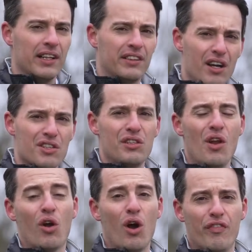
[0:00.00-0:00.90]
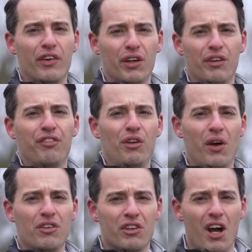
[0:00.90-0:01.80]
does knock off a good few
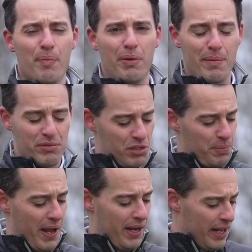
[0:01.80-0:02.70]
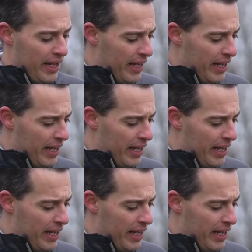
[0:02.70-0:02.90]
hundred RPMs of spin.